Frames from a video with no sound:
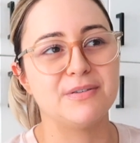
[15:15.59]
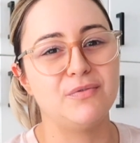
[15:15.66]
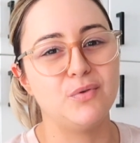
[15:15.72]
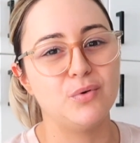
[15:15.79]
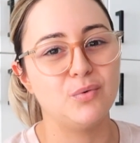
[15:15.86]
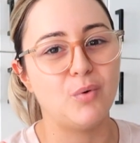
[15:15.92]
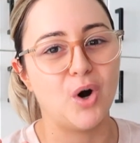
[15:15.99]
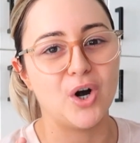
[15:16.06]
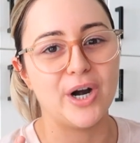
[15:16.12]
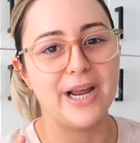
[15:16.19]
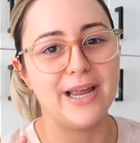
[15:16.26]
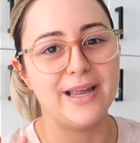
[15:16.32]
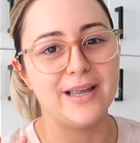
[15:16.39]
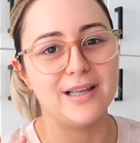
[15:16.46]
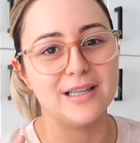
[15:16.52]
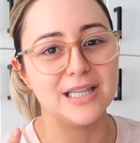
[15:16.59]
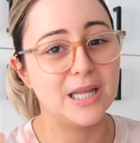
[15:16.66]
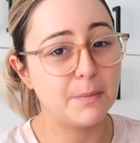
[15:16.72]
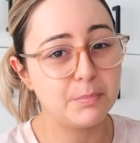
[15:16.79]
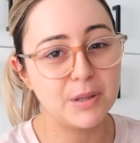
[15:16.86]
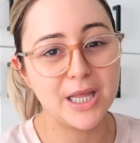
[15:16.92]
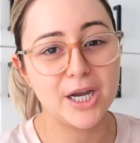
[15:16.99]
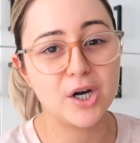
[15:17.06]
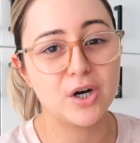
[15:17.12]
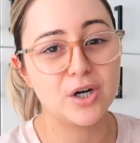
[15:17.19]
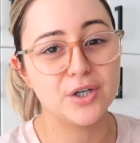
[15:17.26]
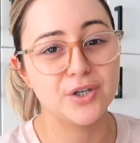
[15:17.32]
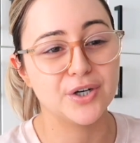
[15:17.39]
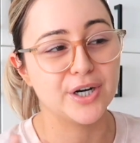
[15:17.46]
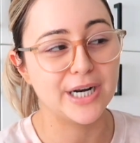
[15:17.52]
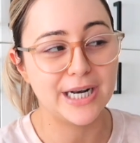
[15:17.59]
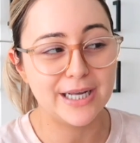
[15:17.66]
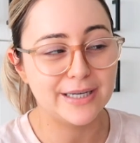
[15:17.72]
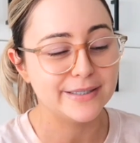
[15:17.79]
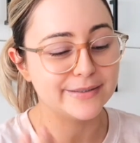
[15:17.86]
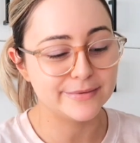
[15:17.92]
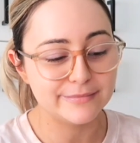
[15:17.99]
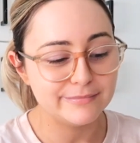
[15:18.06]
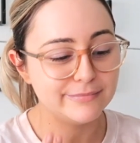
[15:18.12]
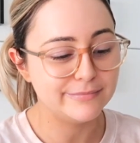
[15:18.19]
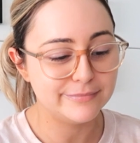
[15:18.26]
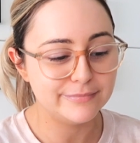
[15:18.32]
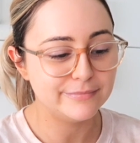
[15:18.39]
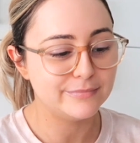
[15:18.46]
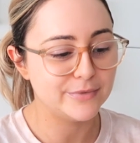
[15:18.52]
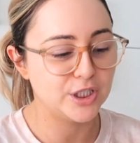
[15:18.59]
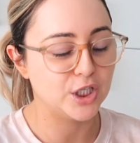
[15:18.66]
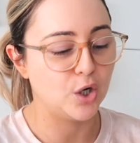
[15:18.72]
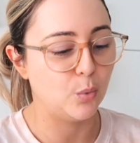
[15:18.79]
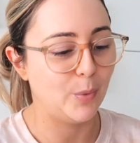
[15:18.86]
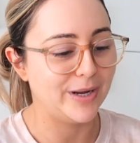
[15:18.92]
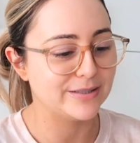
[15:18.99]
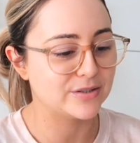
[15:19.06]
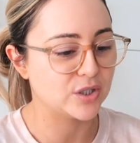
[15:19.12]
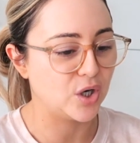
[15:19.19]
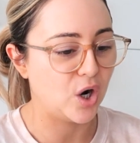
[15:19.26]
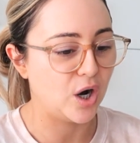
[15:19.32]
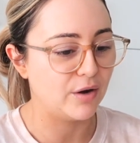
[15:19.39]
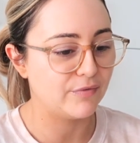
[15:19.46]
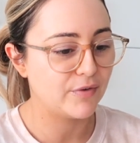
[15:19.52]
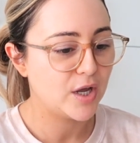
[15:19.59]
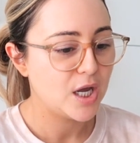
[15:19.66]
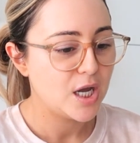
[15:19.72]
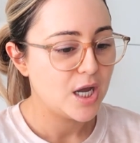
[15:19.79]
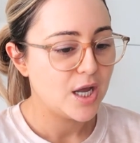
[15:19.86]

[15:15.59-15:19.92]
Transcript: If you are a lip licker, you're gonna, you know, waste it off.